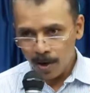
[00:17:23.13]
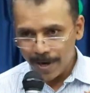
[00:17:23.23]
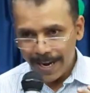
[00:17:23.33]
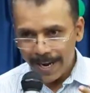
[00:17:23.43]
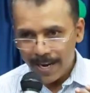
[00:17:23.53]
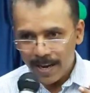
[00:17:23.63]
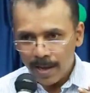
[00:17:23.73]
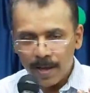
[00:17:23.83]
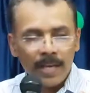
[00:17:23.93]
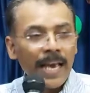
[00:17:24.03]
Okay,
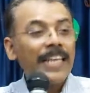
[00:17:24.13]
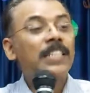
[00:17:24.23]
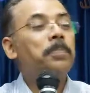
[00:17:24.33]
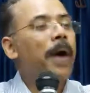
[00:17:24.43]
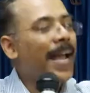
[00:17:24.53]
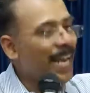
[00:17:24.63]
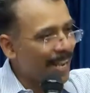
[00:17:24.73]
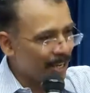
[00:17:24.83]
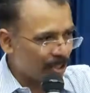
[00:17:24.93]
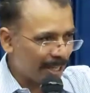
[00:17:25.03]
a
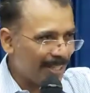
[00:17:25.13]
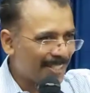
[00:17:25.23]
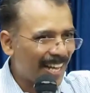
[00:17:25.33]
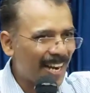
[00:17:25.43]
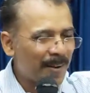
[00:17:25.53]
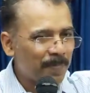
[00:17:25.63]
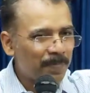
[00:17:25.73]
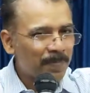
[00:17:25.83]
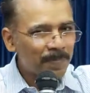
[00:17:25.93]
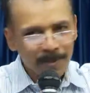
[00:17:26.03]
smiling teacher,